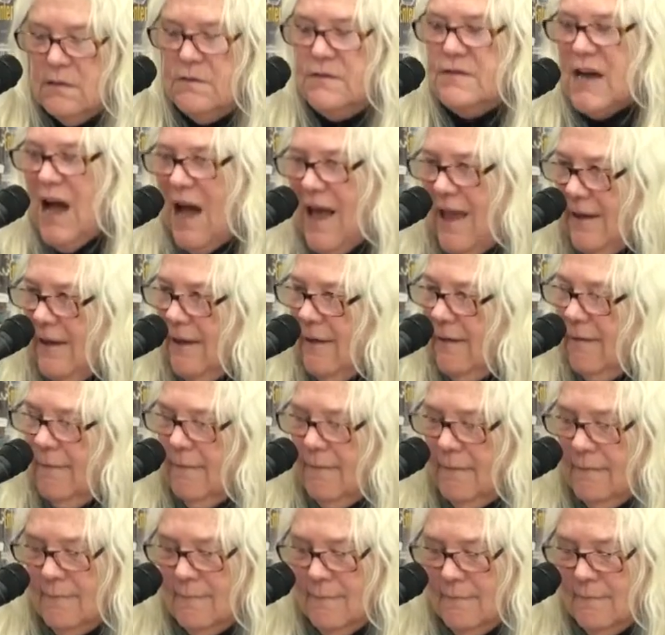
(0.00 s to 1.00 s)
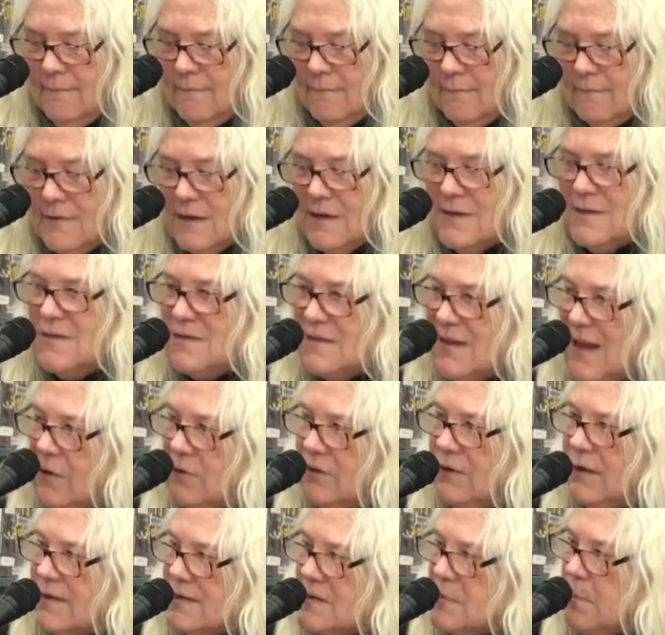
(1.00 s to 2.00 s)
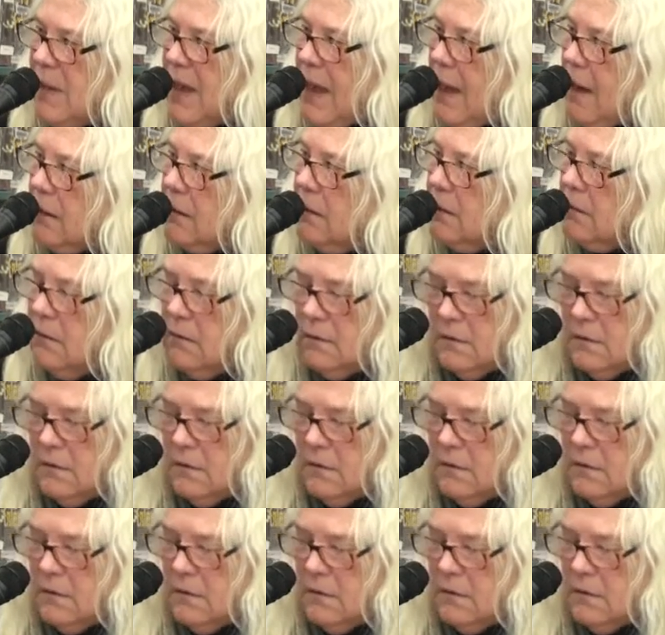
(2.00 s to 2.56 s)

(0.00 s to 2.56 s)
dying that has held us back.